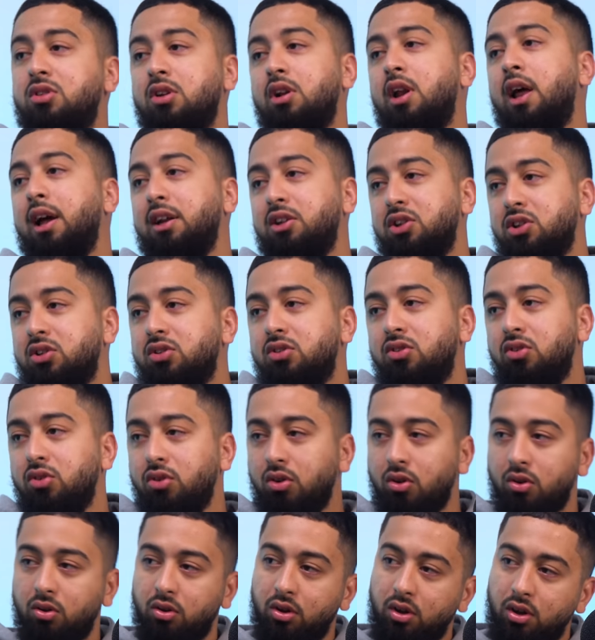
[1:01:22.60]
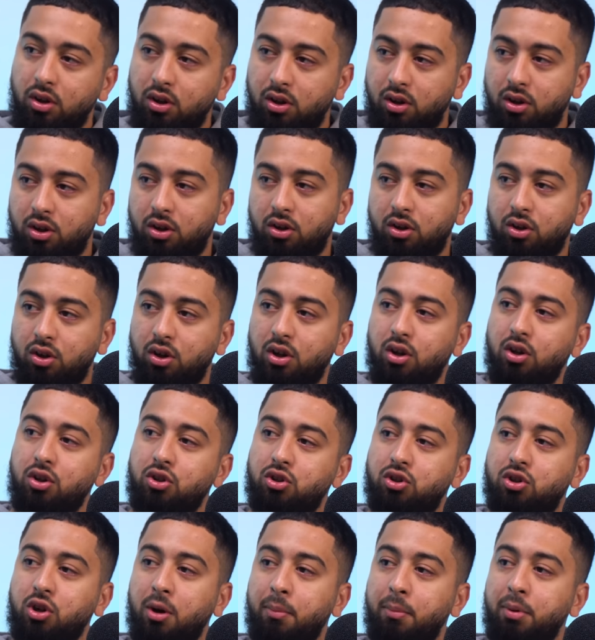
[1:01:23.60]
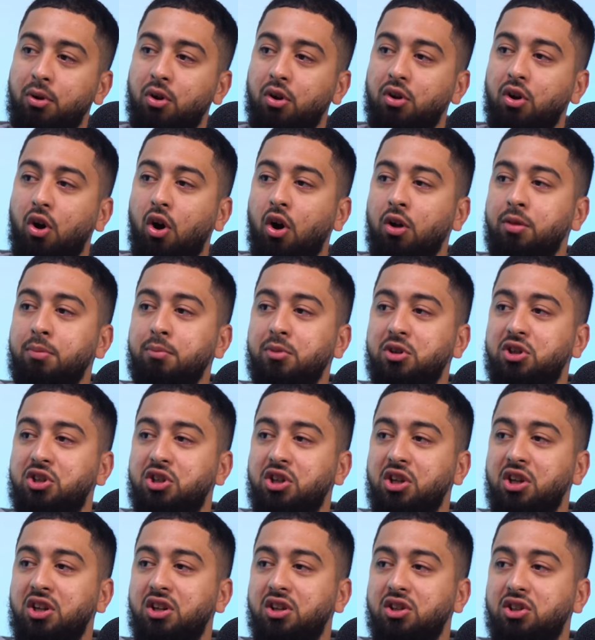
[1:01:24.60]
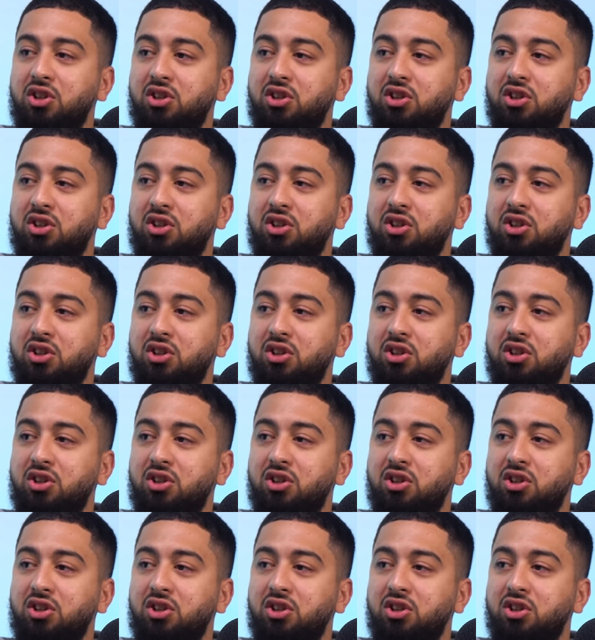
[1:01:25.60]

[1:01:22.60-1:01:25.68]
to like just you know jumping on the odd machine and